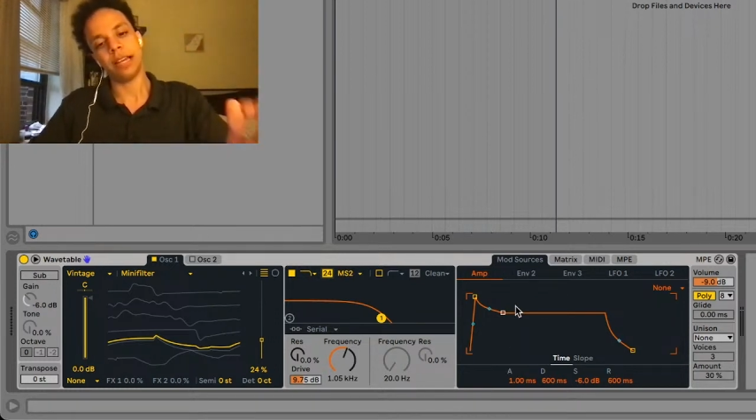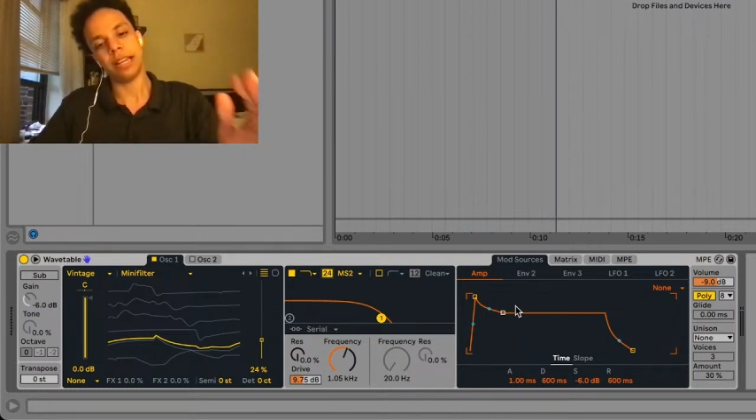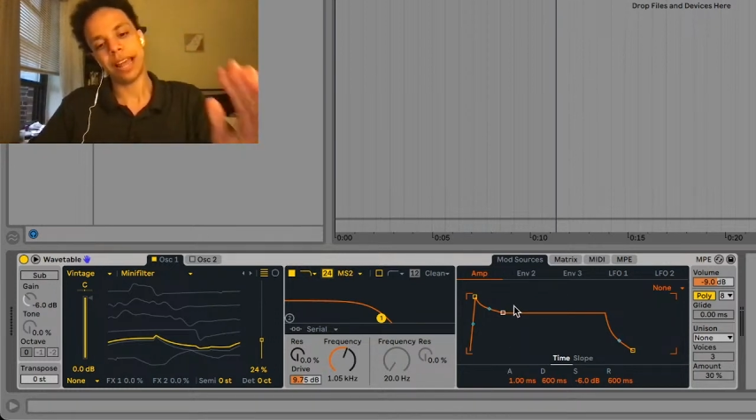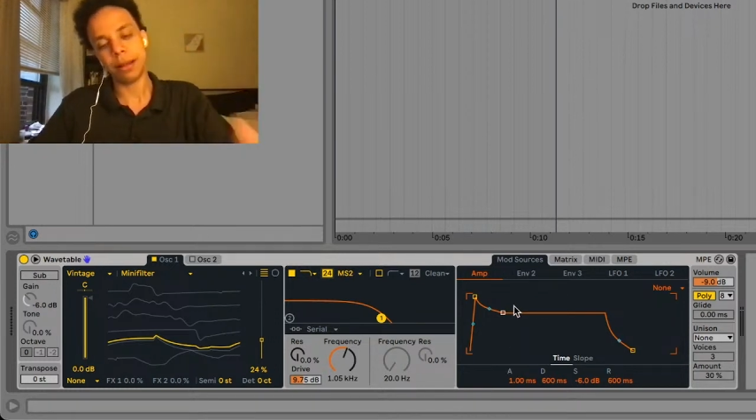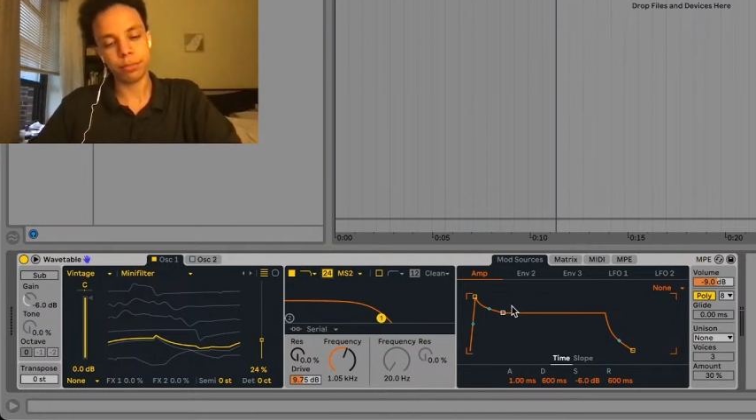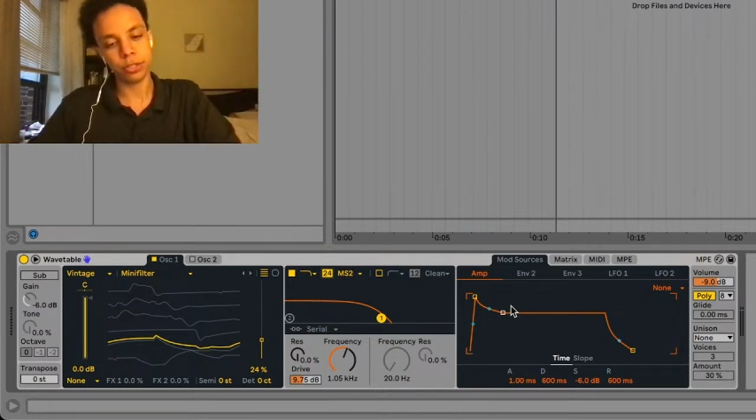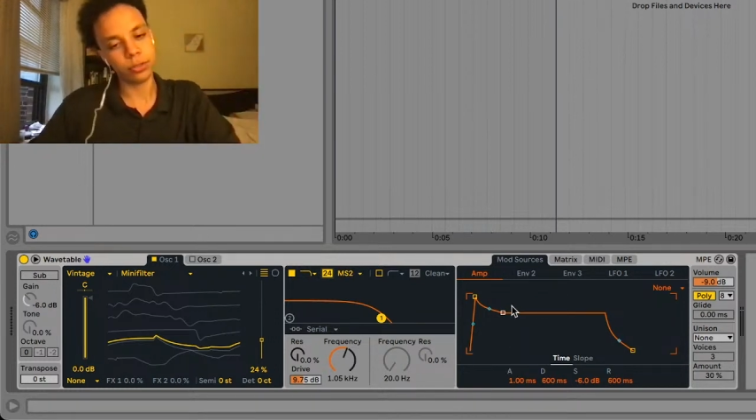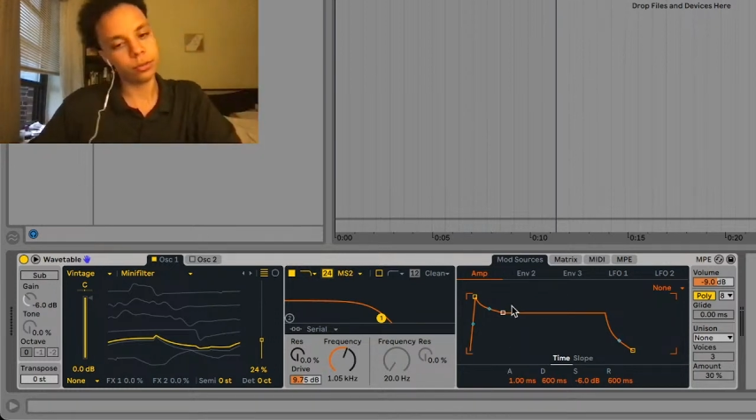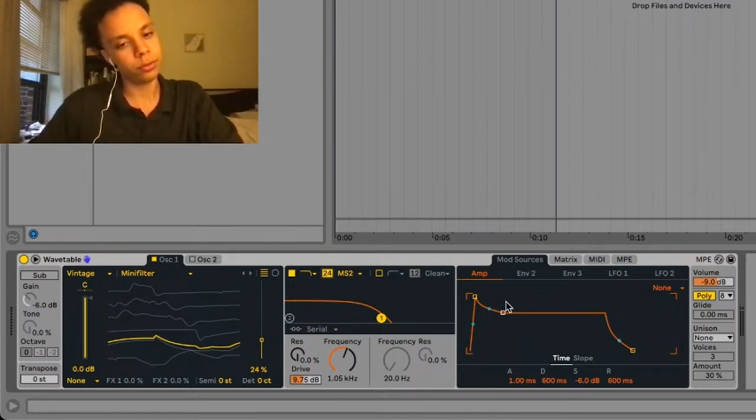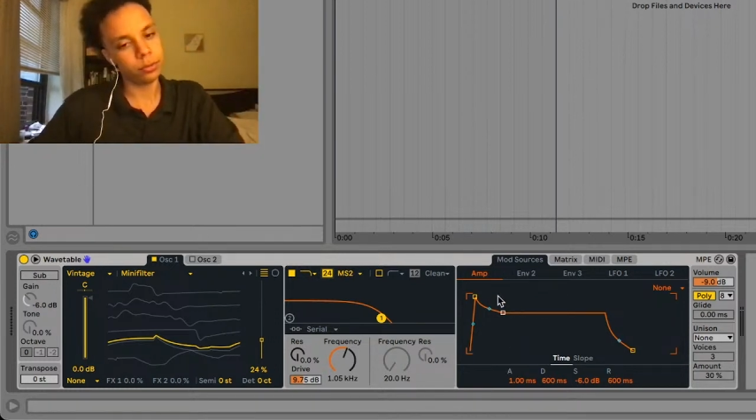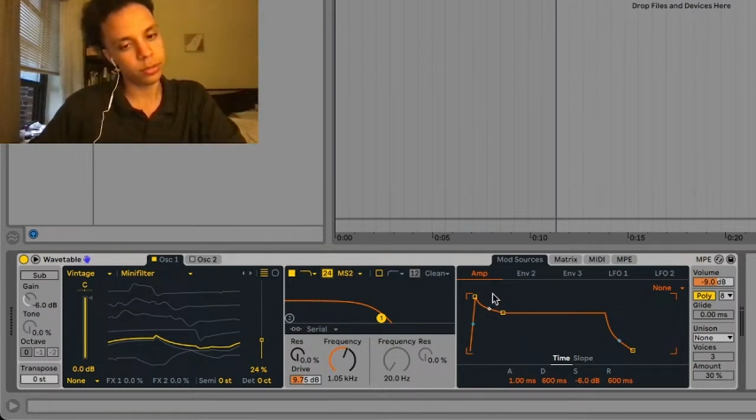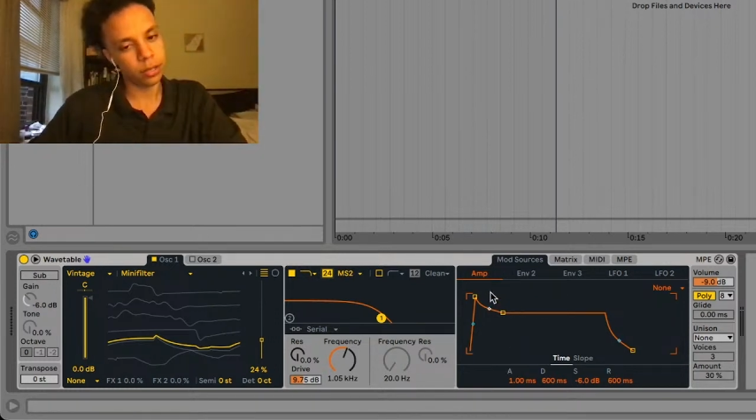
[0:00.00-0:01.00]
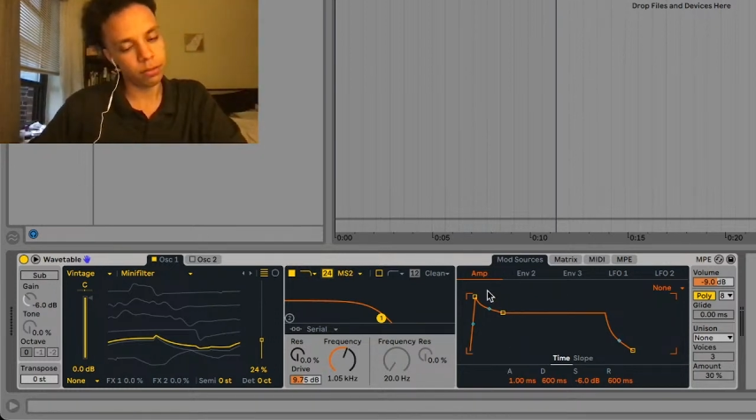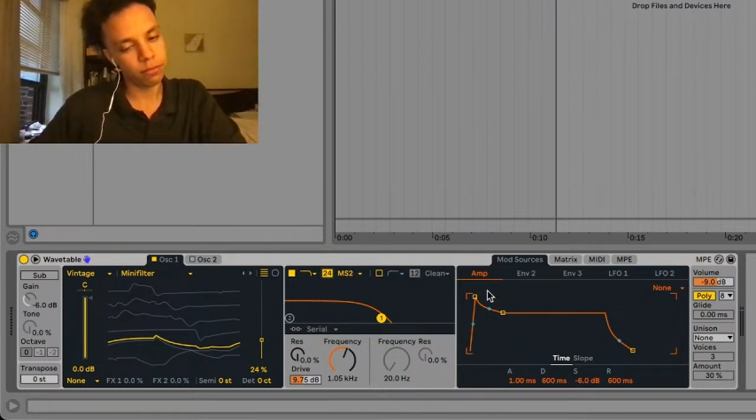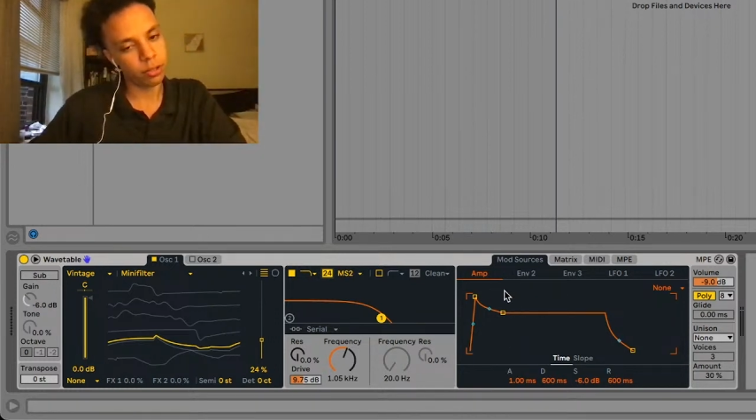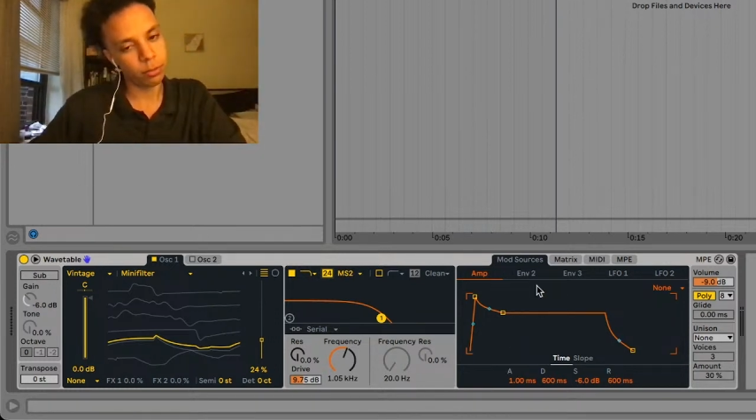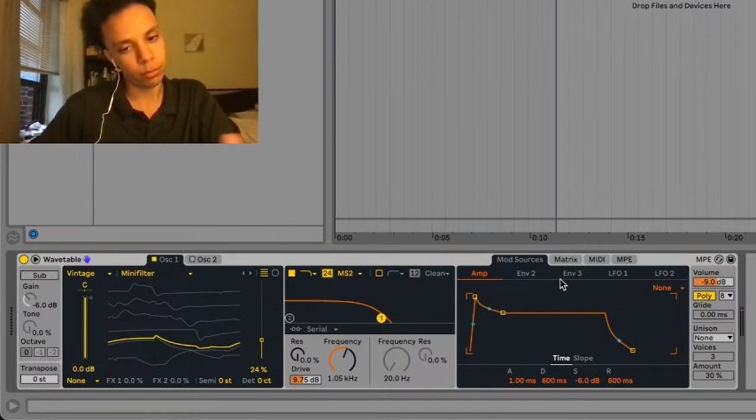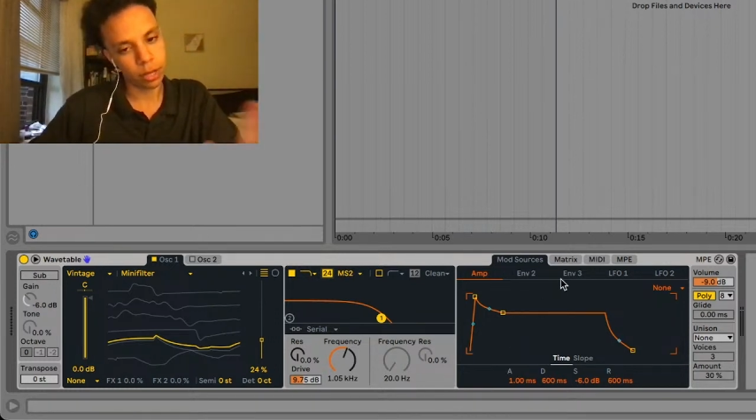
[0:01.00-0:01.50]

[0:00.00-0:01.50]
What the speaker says: an amplitude envelope.